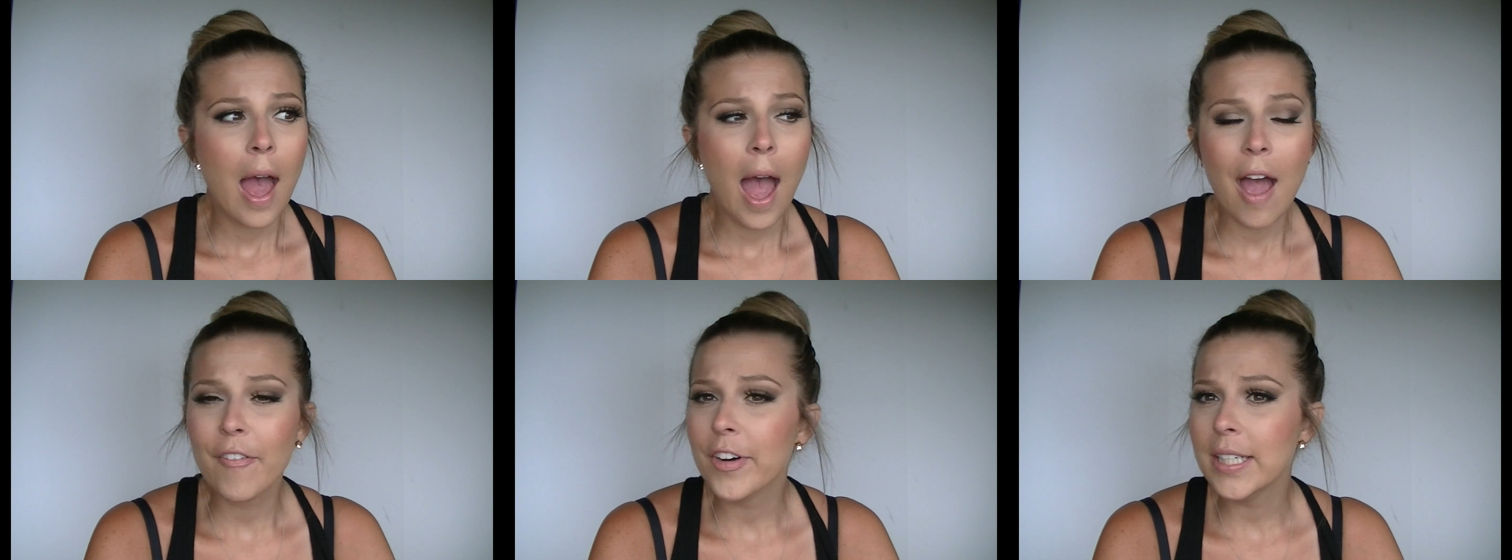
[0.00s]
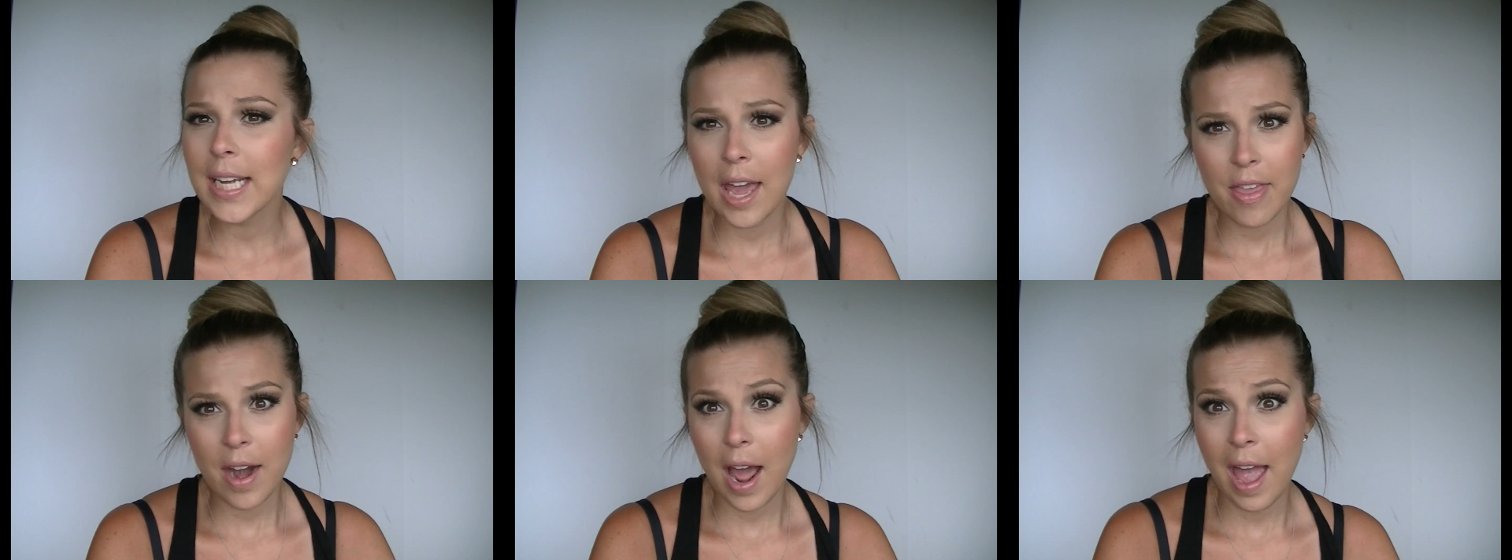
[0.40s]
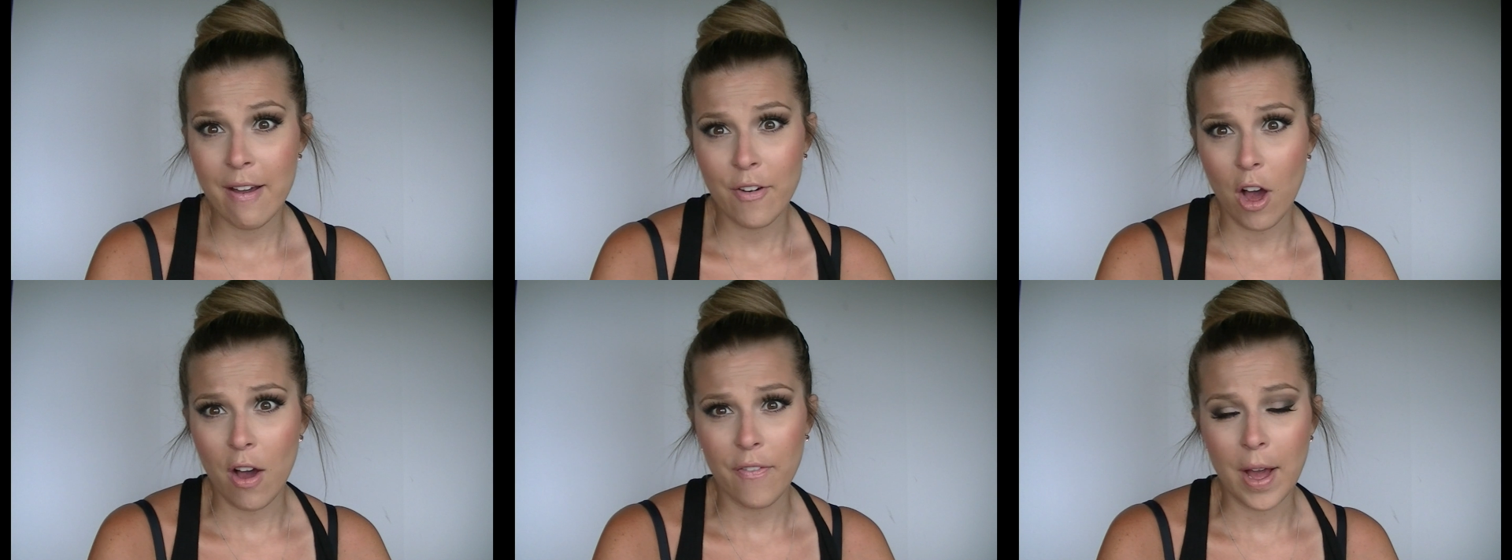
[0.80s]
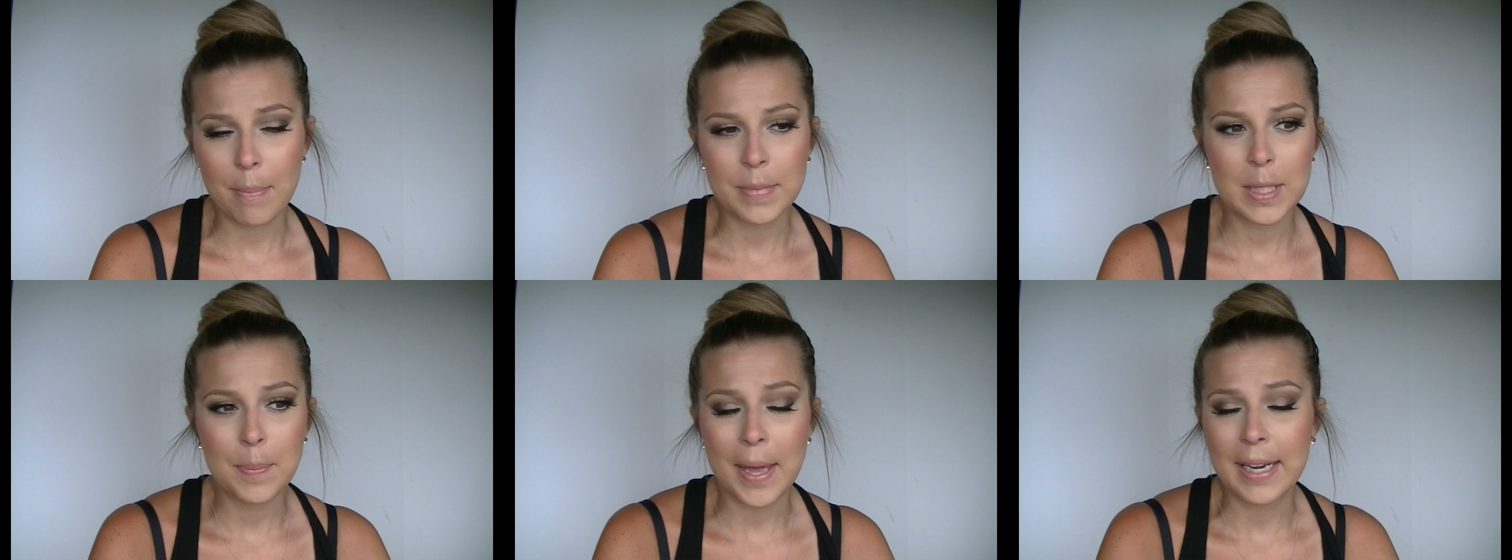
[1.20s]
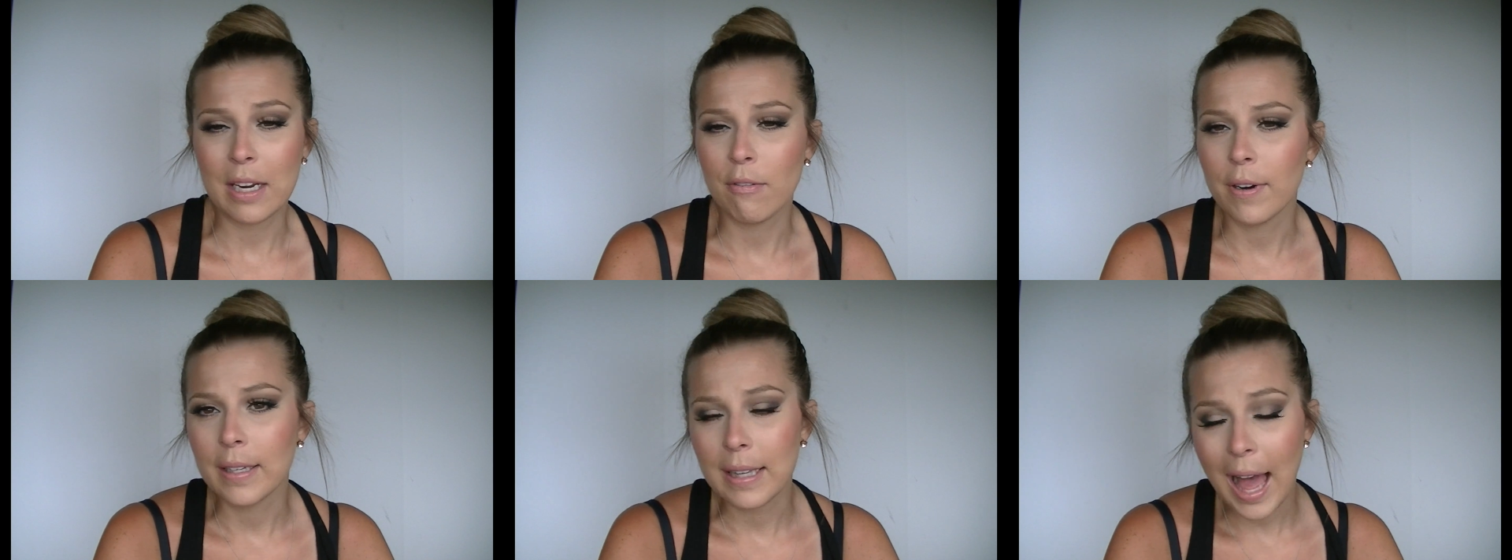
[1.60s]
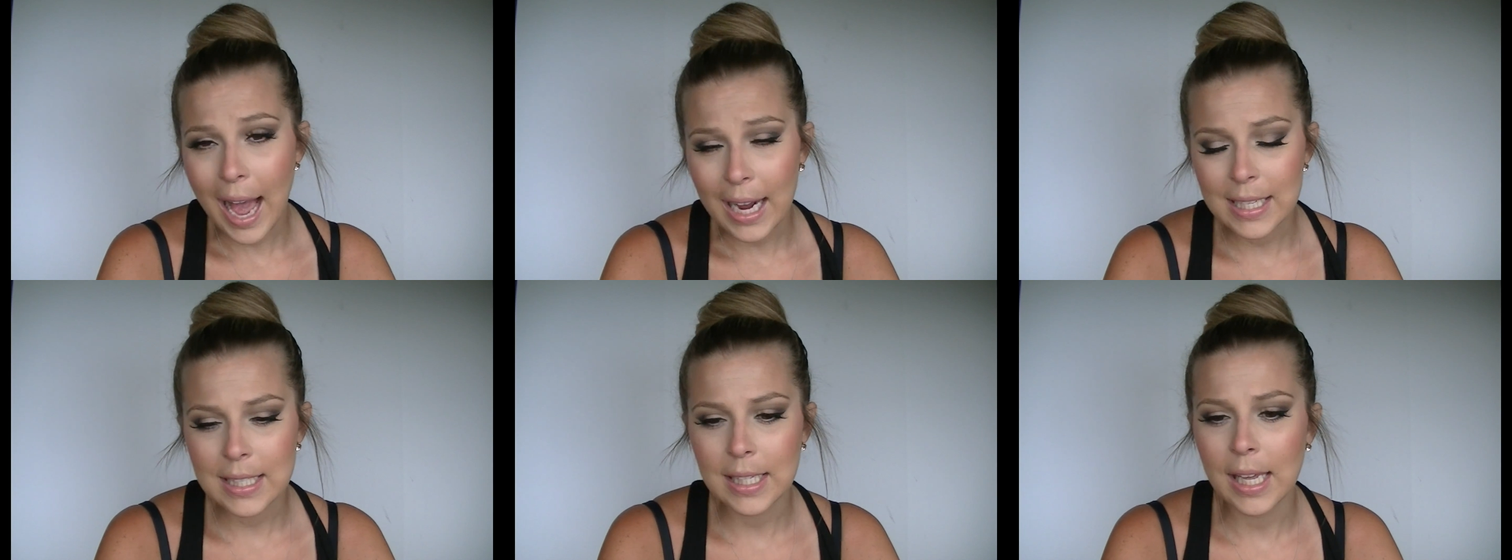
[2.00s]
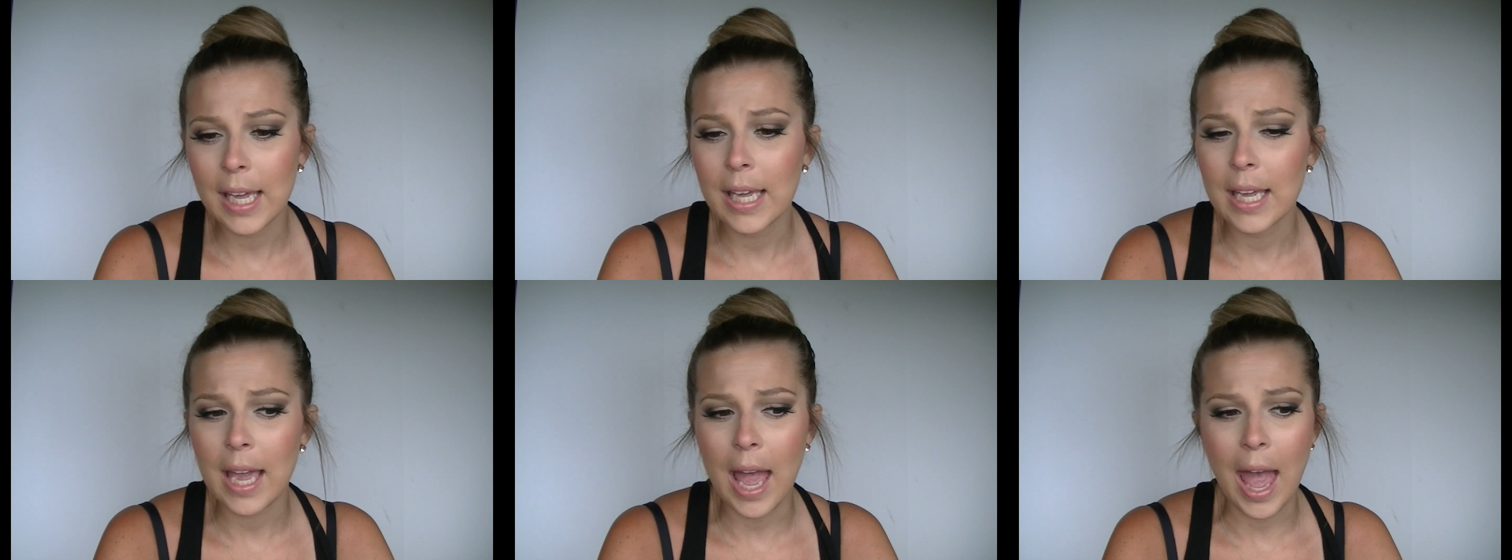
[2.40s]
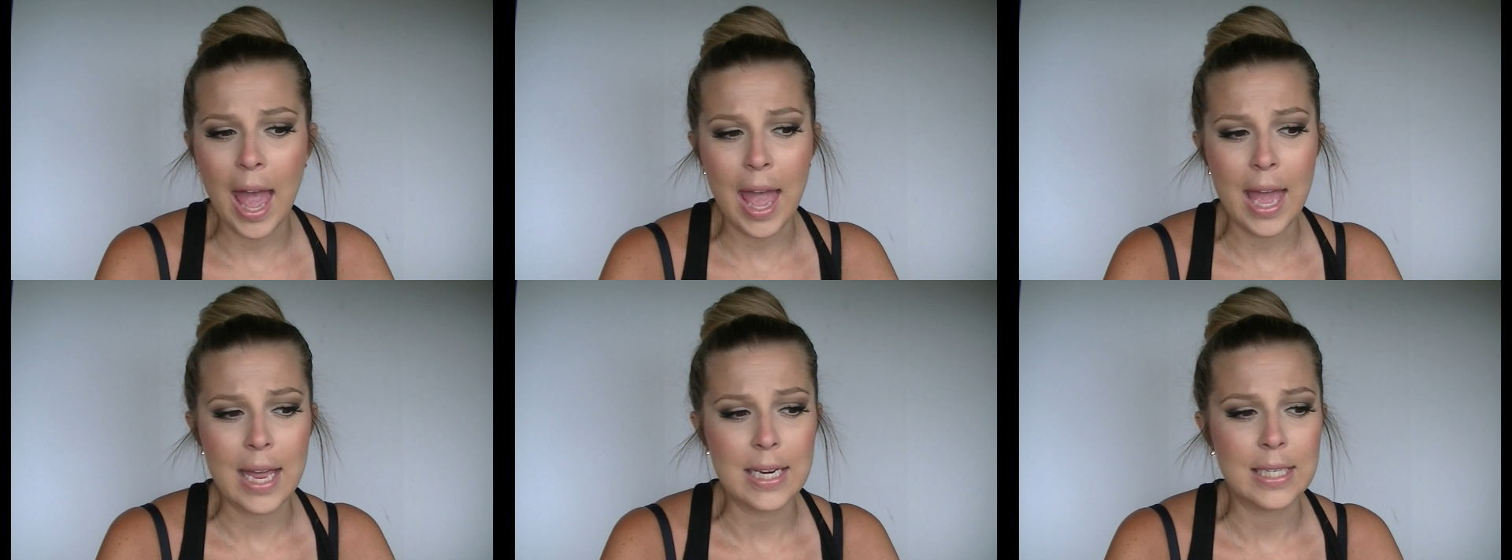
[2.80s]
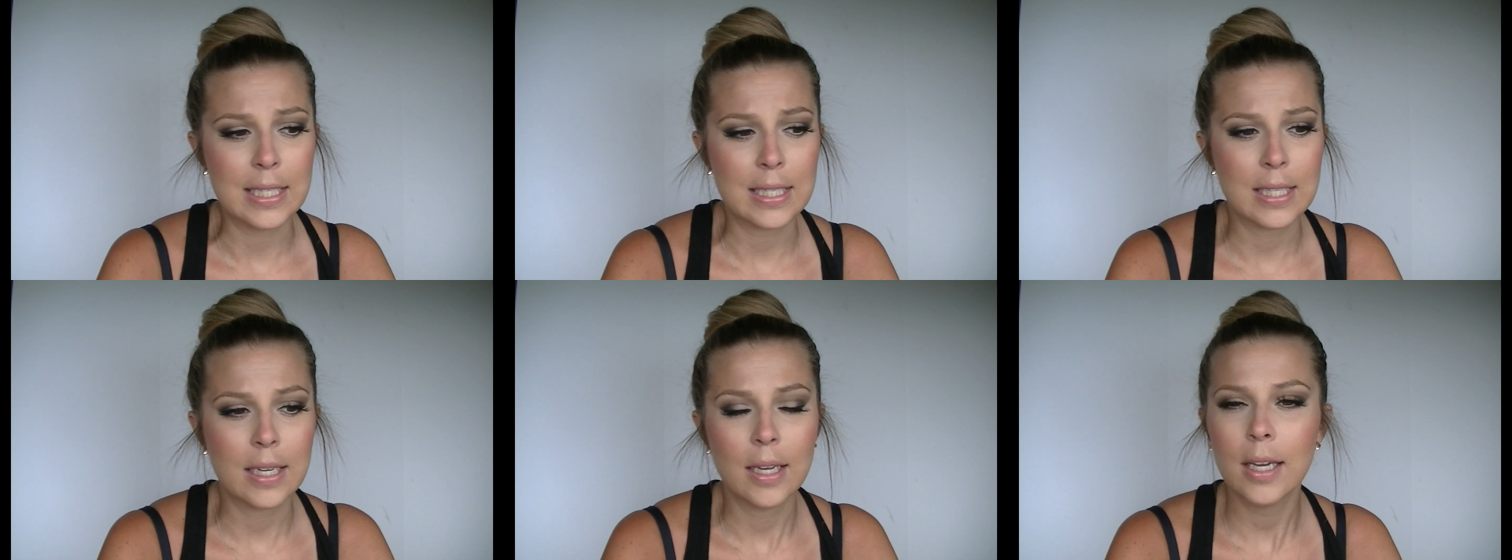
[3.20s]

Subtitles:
every day that I have off, I'm spending relaxing and,